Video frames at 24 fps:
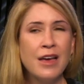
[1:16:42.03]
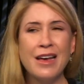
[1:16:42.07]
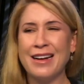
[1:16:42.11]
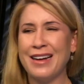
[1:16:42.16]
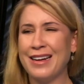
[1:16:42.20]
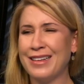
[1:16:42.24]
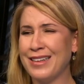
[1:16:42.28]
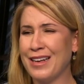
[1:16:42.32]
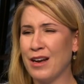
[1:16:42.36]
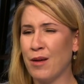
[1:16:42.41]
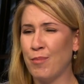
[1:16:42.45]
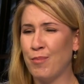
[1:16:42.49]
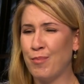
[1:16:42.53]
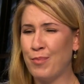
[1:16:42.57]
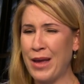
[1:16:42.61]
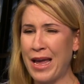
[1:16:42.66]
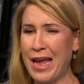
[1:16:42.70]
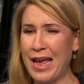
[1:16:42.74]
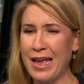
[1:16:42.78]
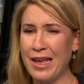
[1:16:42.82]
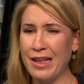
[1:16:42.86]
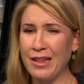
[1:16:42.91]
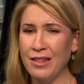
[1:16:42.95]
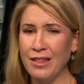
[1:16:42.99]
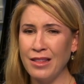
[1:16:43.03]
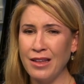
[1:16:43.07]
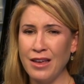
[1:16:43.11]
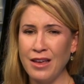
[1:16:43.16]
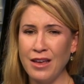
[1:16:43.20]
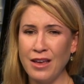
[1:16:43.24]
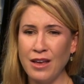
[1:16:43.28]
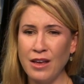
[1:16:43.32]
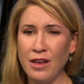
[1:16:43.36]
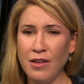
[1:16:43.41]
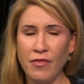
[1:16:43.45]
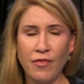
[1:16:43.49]
Oh, and I but need a is that a good
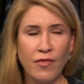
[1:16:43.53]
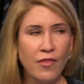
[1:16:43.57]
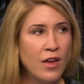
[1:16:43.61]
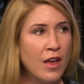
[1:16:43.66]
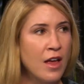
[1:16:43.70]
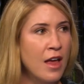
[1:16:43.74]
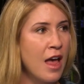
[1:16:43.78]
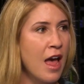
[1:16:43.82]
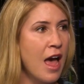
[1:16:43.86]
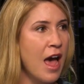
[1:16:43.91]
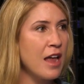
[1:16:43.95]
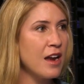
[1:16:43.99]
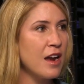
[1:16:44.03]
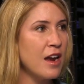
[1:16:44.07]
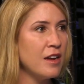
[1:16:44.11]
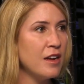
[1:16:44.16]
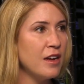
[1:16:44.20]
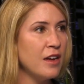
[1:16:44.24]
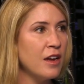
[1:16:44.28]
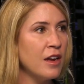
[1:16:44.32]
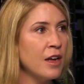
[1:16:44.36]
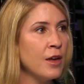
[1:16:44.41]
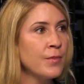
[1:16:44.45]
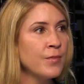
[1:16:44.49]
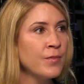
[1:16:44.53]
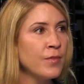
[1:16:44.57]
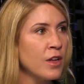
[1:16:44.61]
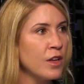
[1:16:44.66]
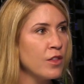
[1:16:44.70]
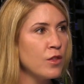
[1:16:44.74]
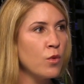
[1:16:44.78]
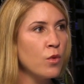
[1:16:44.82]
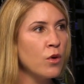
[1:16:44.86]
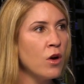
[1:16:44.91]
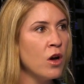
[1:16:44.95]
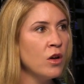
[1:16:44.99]
combination? And I need a.
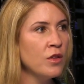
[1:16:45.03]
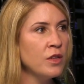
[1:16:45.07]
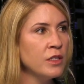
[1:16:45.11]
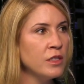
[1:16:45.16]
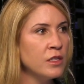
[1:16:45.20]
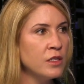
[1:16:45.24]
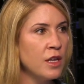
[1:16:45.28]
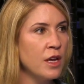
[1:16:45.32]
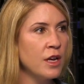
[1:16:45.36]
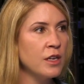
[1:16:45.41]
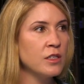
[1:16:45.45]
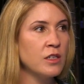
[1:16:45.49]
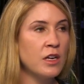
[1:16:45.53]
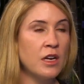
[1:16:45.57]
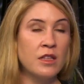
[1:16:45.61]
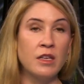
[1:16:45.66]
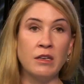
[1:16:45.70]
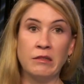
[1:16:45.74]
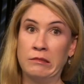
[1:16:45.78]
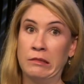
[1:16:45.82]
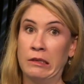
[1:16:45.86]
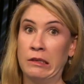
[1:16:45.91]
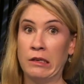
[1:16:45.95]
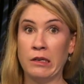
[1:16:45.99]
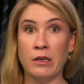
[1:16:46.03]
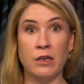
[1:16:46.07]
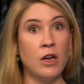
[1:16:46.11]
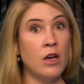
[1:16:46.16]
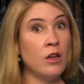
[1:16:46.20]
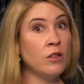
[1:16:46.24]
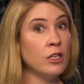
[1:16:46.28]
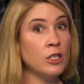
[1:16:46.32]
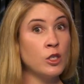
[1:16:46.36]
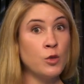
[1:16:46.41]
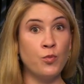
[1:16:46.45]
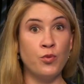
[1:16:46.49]
There were all these things, and I thought, well, I don't know.
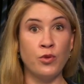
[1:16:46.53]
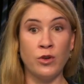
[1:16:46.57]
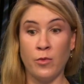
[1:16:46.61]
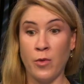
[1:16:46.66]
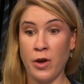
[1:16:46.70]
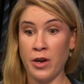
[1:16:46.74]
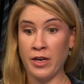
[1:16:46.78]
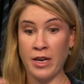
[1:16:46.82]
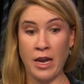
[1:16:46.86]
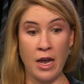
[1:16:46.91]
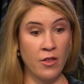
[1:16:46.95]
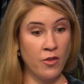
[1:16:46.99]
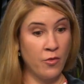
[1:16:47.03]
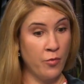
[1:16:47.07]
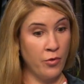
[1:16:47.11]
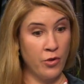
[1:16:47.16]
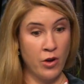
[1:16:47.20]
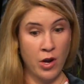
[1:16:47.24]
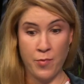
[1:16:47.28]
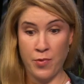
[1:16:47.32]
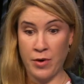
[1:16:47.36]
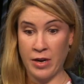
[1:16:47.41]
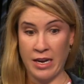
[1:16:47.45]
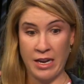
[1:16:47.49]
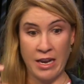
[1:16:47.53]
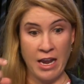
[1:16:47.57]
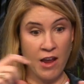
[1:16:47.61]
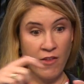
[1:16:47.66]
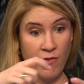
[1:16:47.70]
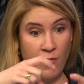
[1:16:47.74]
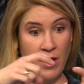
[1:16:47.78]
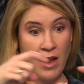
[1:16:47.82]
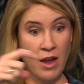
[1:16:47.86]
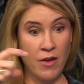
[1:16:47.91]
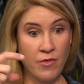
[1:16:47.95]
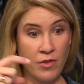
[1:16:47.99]
Let's put them all together. Blue Apron
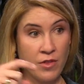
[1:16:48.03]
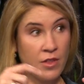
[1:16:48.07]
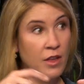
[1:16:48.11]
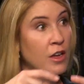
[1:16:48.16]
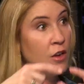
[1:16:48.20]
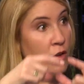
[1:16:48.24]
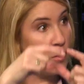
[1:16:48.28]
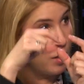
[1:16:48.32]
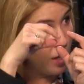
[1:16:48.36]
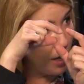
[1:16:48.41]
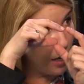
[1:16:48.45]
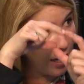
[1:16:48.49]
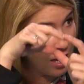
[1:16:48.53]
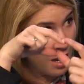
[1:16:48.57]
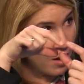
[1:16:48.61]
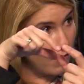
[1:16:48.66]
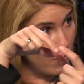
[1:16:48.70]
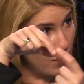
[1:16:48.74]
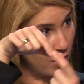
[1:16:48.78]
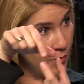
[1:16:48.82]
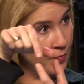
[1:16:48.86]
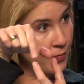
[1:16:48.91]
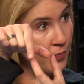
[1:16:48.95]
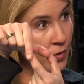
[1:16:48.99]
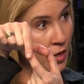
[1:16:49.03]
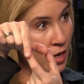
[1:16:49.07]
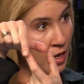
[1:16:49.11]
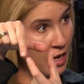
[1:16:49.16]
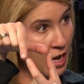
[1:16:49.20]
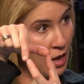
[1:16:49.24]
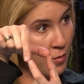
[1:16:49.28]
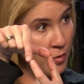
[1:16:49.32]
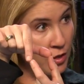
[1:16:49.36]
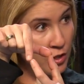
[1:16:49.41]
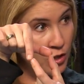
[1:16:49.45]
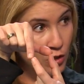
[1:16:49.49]
gave me everything. You know, it tells you how me, to do it.
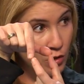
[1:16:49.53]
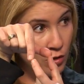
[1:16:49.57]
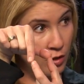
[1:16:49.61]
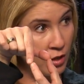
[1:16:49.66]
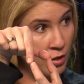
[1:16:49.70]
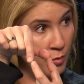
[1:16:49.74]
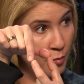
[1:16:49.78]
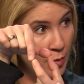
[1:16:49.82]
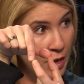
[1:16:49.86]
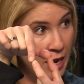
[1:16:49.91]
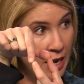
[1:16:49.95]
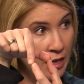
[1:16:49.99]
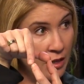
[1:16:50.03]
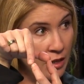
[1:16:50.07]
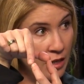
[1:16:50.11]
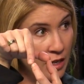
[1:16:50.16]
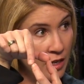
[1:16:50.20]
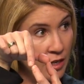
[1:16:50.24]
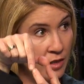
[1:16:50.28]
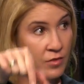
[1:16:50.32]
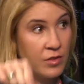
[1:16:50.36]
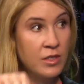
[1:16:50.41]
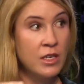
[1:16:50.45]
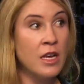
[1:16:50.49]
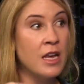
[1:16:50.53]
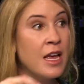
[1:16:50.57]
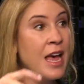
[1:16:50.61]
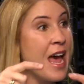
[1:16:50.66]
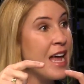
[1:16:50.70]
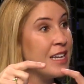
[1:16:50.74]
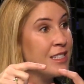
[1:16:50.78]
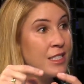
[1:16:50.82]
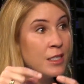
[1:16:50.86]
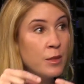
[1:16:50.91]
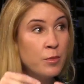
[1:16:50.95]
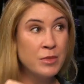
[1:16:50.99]
Gave me two little like, bay leaves
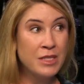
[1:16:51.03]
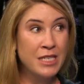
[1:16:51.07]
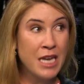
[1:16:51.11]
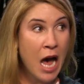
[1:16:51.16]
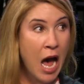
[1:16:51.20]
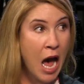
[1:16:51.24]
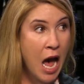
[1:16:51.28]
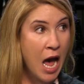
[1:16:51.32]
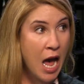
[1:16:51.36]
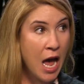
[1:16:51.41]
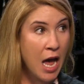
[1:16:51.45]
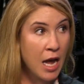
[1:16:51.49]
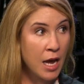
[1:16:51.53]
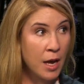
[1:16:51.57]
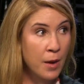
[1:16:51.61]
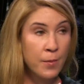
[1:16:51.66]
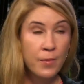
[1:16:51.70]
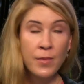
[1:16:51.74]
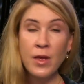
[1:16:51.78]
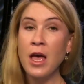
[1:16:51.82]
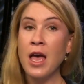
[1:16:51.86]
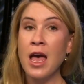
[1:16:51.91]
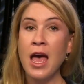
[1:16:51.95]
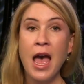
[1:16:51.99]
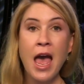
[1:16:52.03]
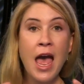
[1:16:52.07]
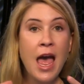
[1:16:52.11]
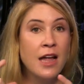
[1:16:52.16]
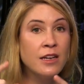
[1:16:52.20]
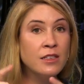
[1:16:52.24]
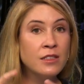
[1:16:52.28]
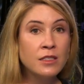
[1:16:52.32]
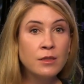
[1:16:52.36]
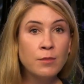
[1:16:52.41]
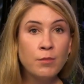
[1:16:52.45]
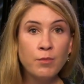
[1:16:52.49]
exactly. and some thyme. It's, it's not a whole
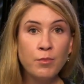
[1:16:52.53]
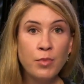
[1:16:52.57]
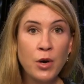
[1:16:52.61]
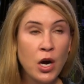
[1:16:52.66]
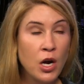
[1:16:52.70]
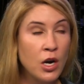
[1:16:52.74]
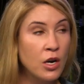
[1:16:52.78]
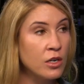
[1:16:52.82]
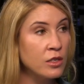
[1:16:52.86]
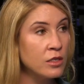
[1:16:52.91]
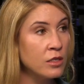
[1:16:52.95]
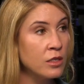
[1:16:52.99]
jar of bay leaves.